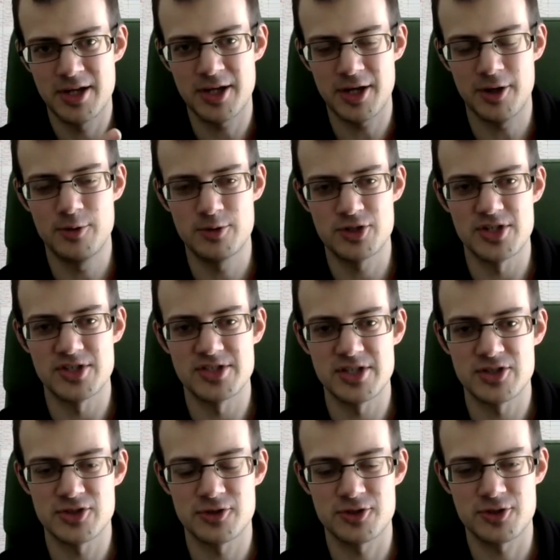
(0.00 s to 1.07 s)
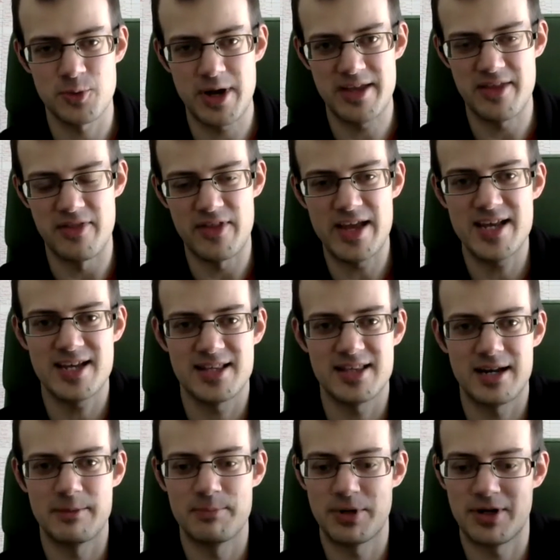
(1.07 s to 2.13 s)
coaches in such a way that they can
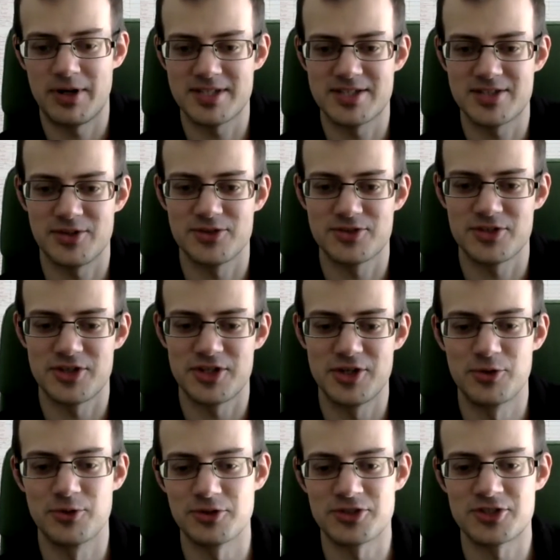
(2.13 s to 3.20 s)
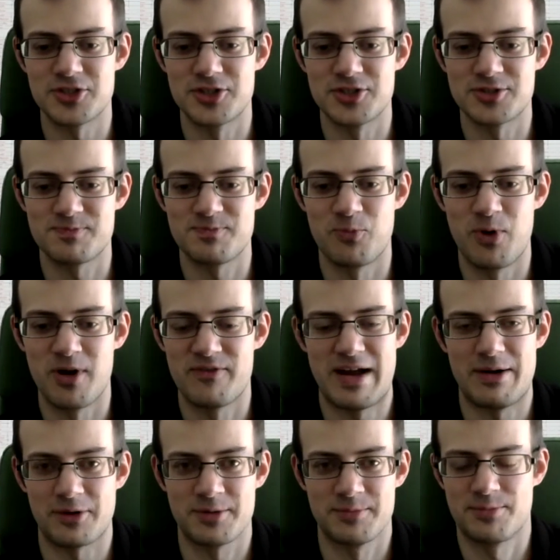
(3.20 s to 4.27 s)
then impart it onto the youngsters
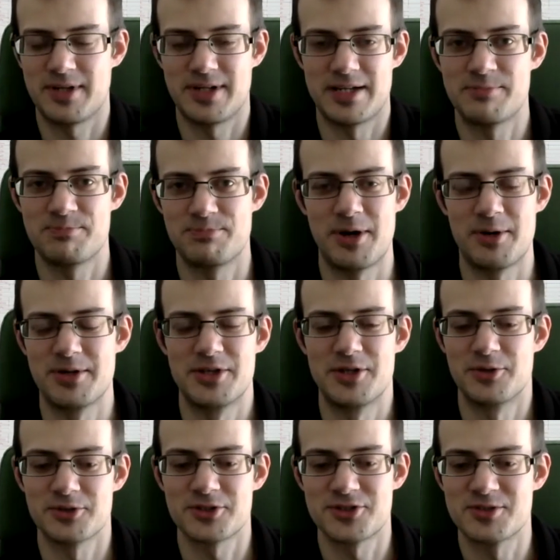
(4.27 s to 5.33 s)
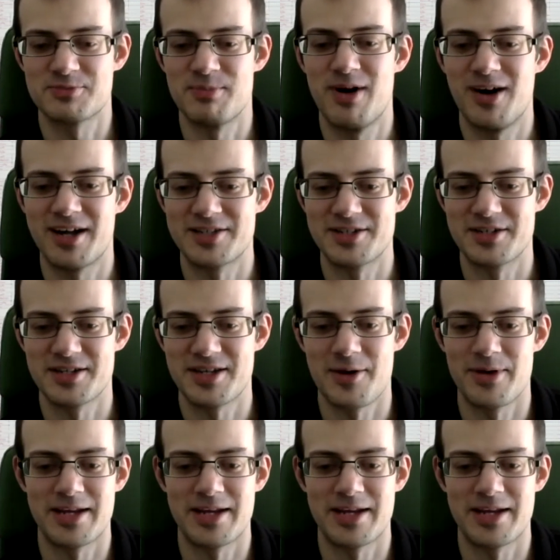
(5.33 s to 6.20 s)
without completely blowing the youngsters' mind and